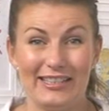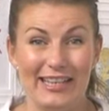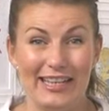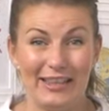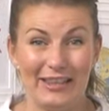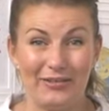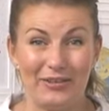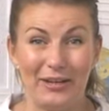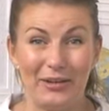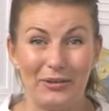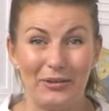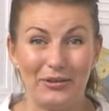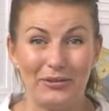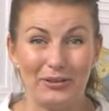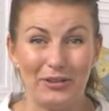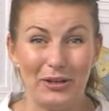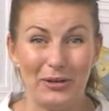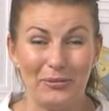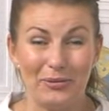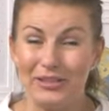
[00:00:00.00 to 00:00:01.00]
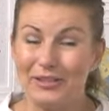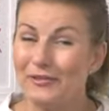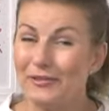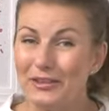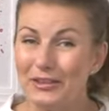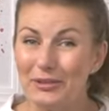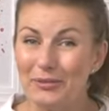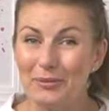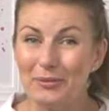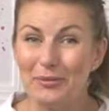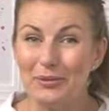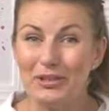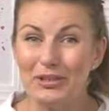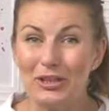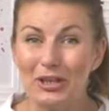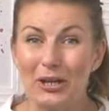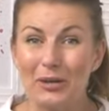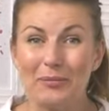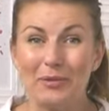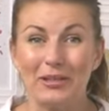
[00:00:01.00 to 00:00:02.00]
say they're out of the door, which fills me with
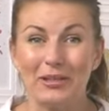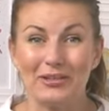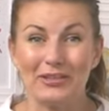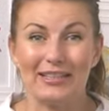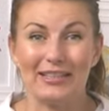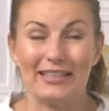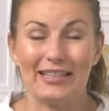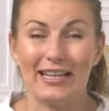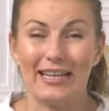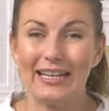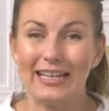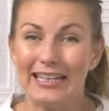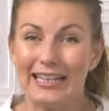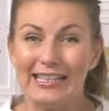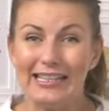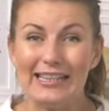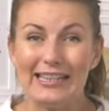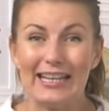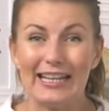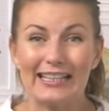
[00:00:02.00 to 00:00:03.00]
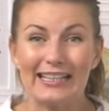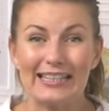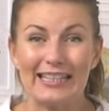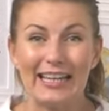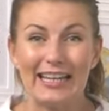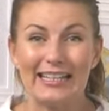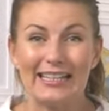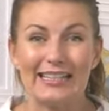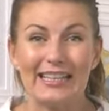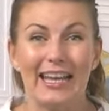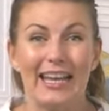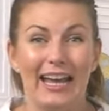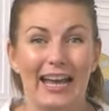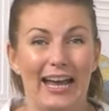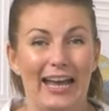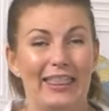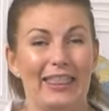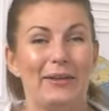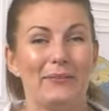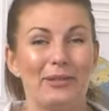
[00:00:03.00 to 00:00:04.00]
joy because it's like cleaning that slate
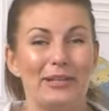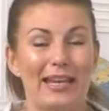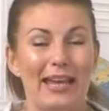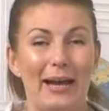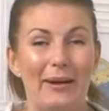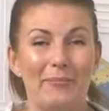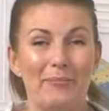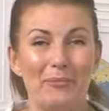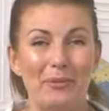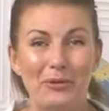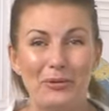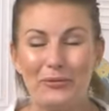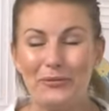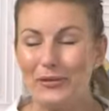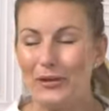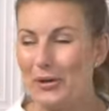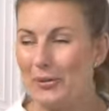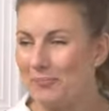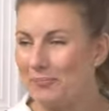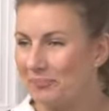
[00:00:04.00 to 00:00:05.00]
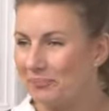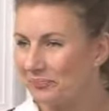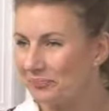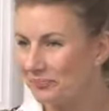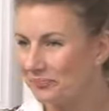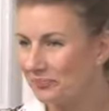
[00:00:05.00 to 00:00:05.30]
and then we can move on.